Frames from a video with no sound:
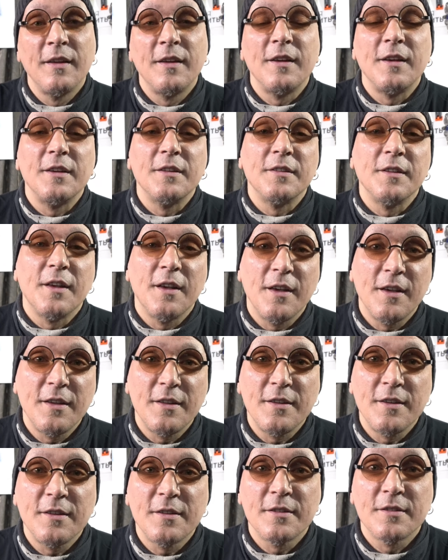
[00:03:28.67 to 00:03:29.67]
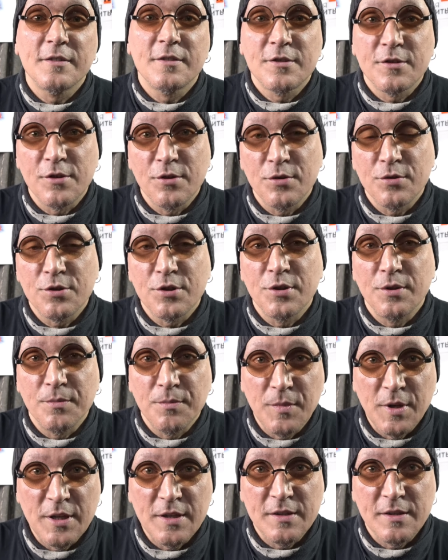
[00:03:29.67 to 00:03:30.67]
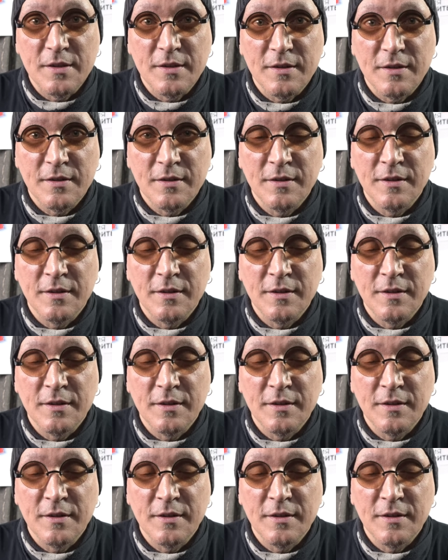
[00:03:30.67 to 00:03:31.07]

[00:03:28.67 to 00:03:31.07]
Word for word: in any social media,